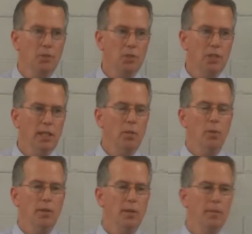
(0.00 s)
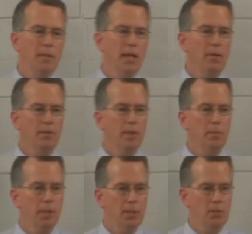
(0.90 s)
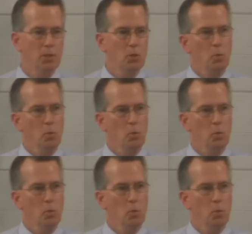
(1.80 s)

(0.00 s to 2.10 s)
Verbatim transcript: seated with Him in the heavenly places,